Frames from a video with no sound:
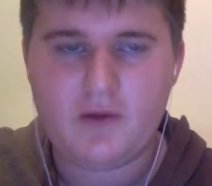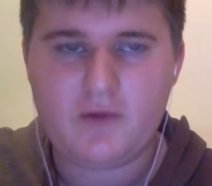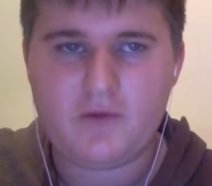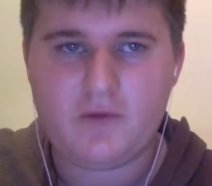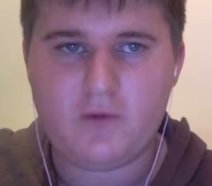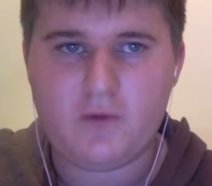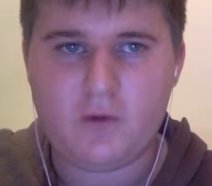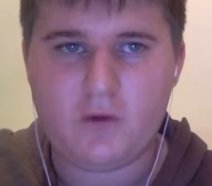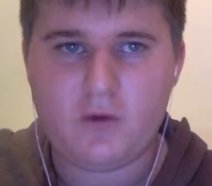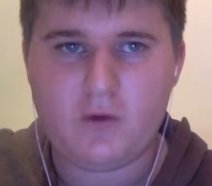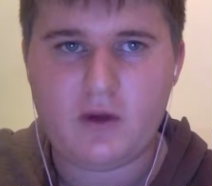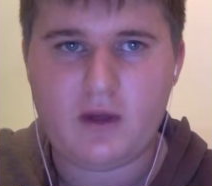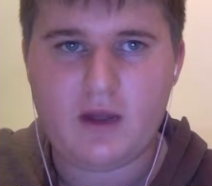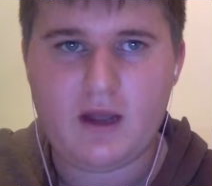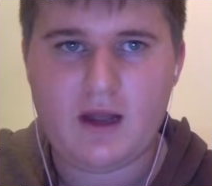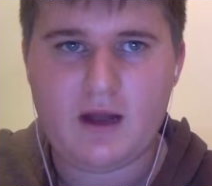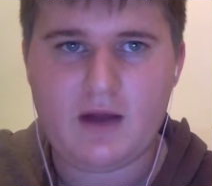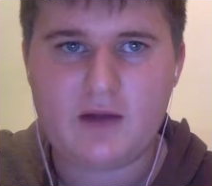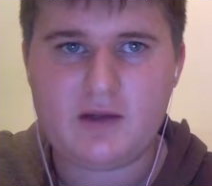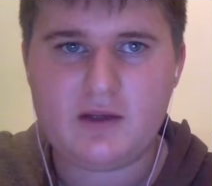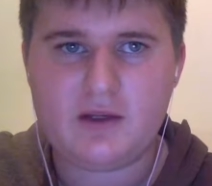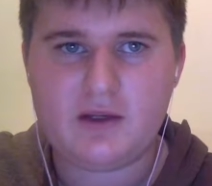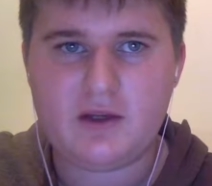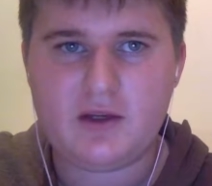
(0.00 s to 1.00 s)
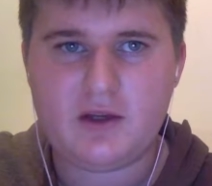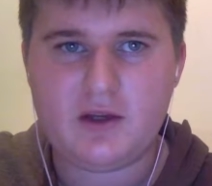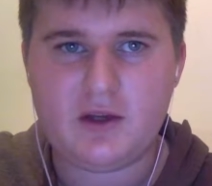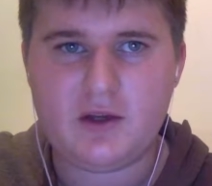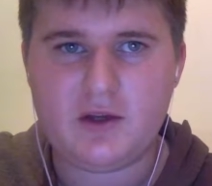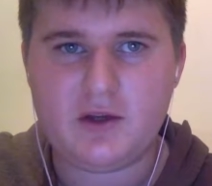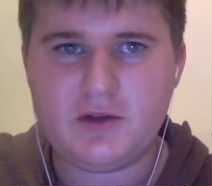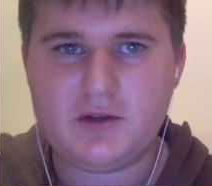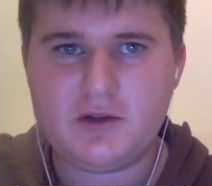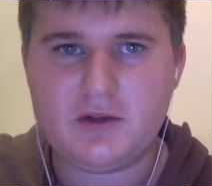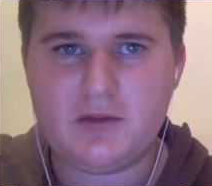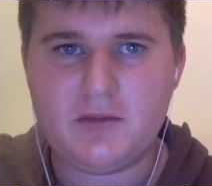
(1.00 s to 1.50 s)
for how to
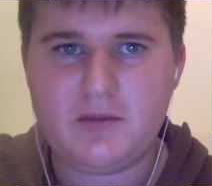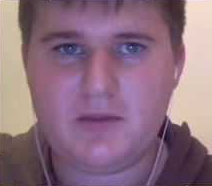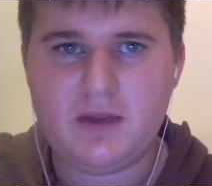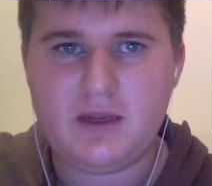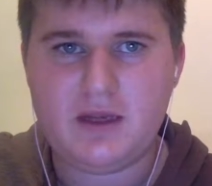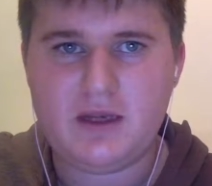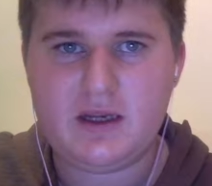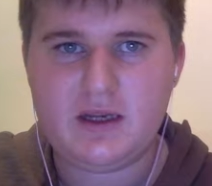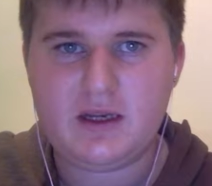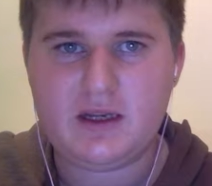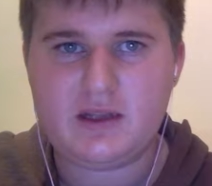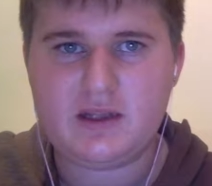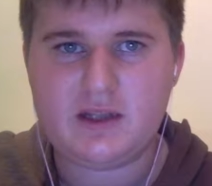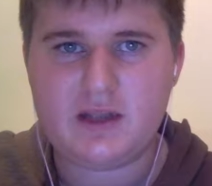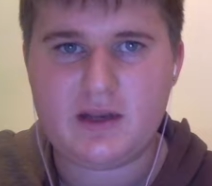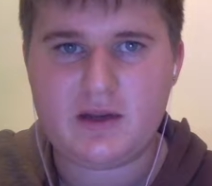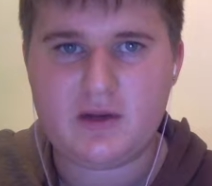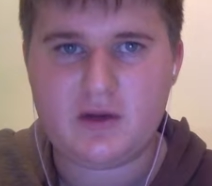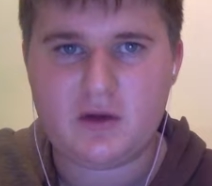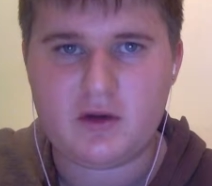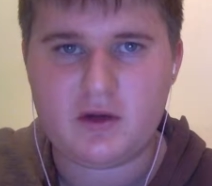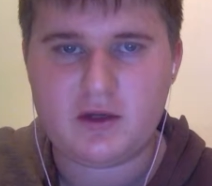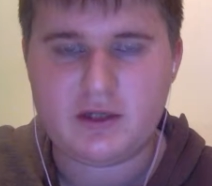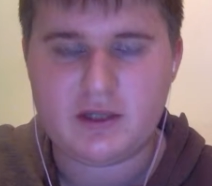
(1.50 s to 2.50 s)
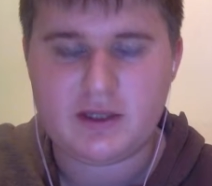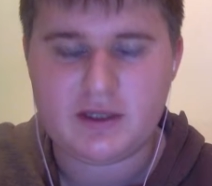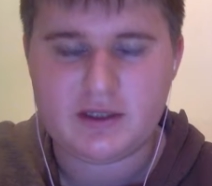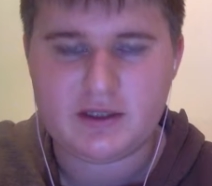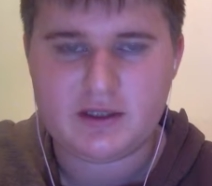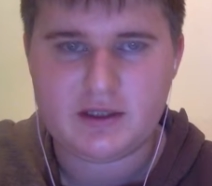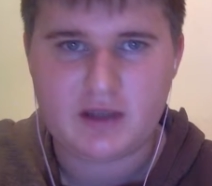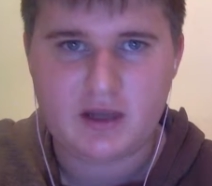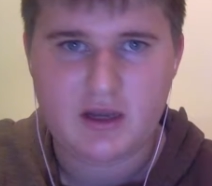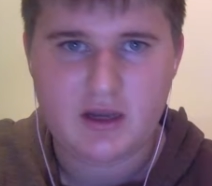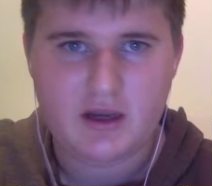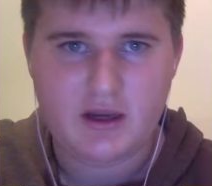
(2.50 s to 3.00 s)
use media
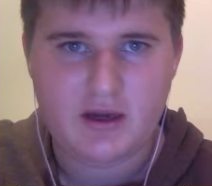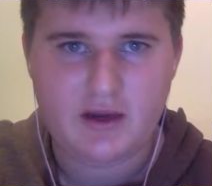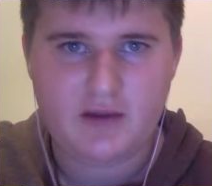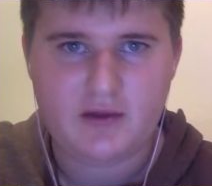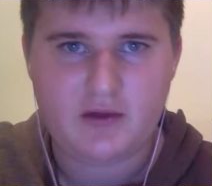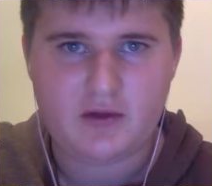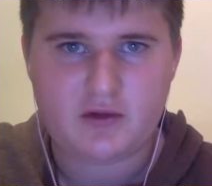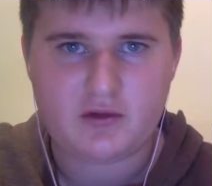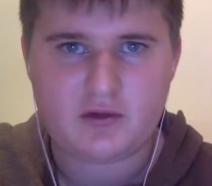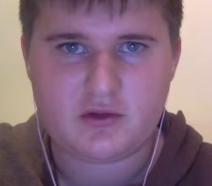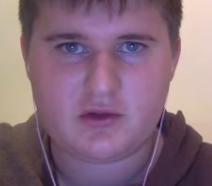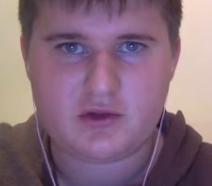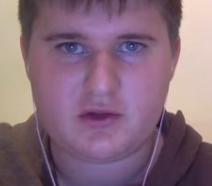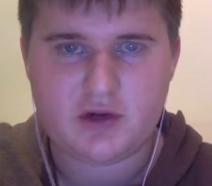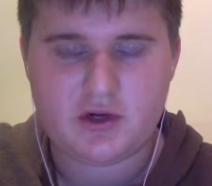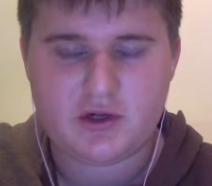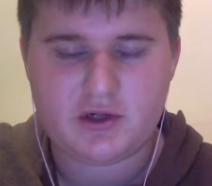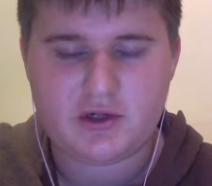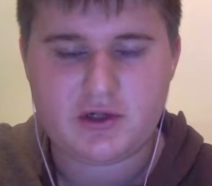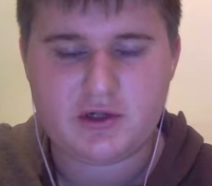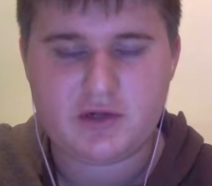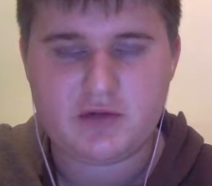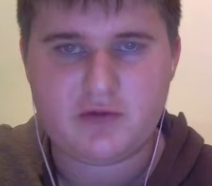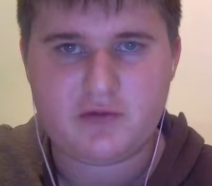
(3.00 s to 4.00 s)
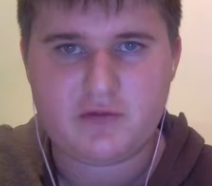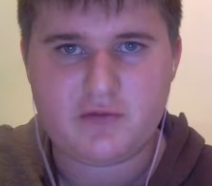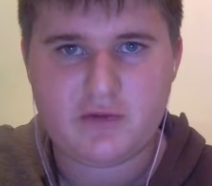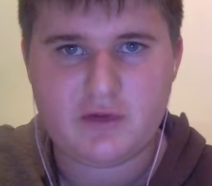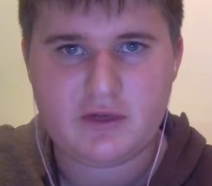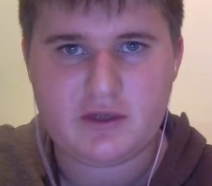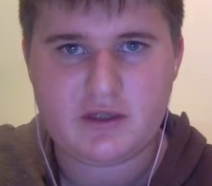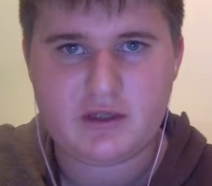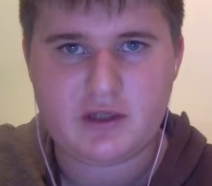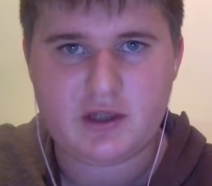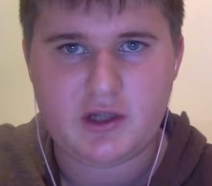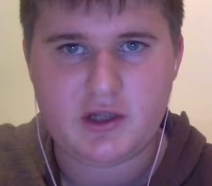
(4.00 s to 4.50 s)
technologies in the construction,
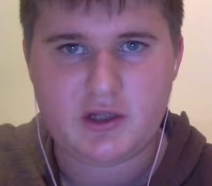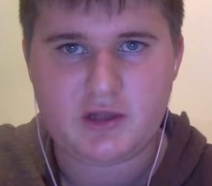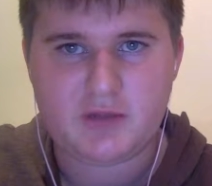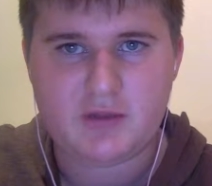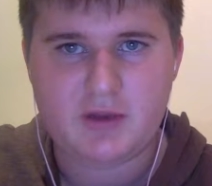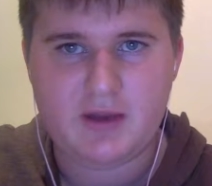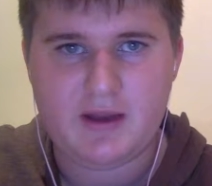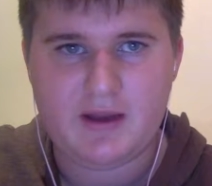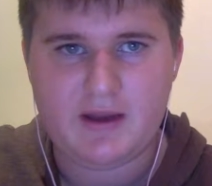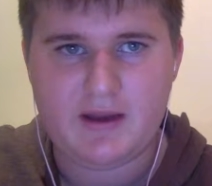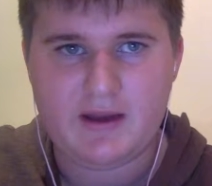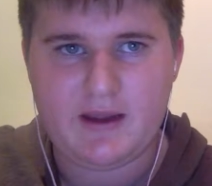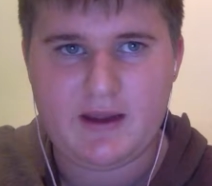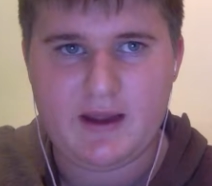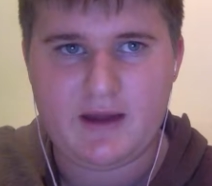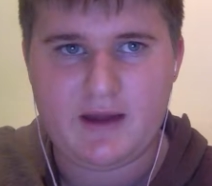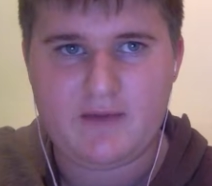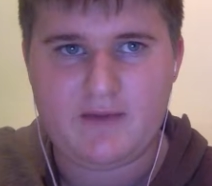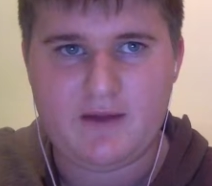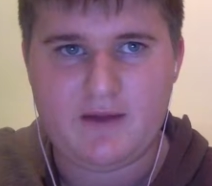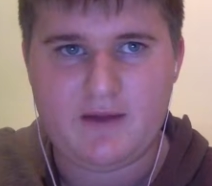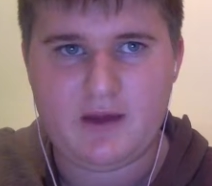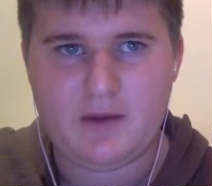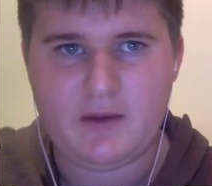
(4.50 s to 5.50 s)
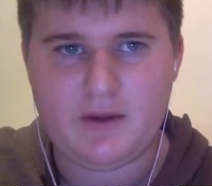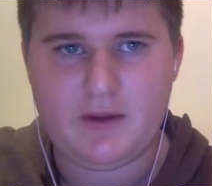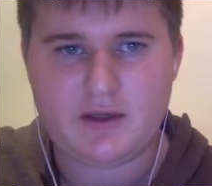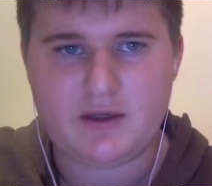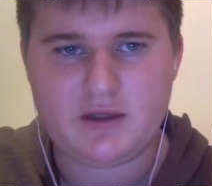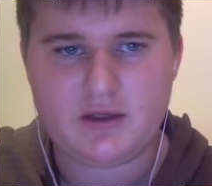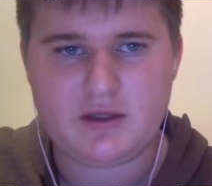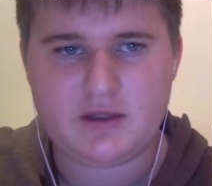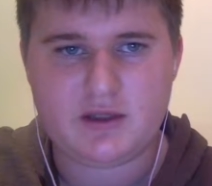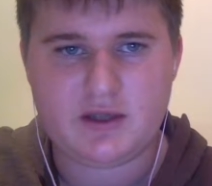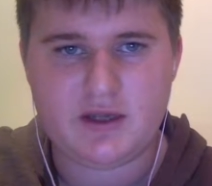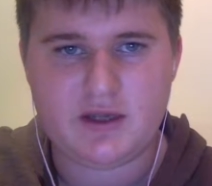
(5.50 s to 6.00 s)
research, planning and
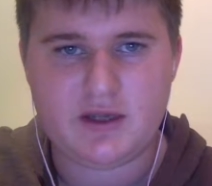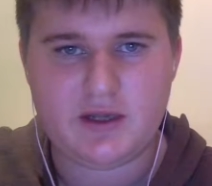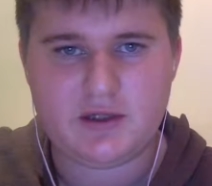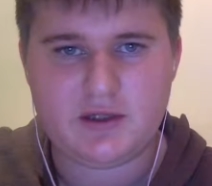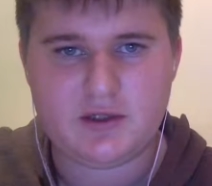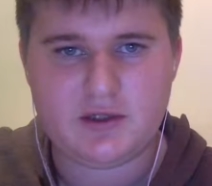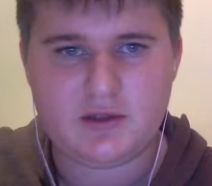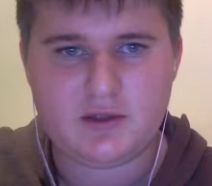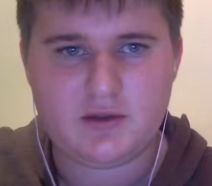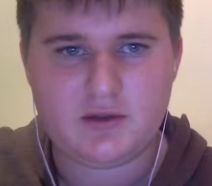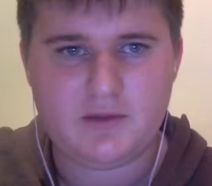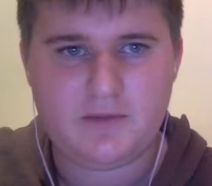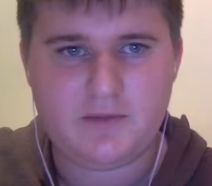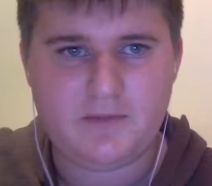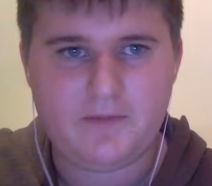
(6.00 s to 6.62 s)
evaluation stages.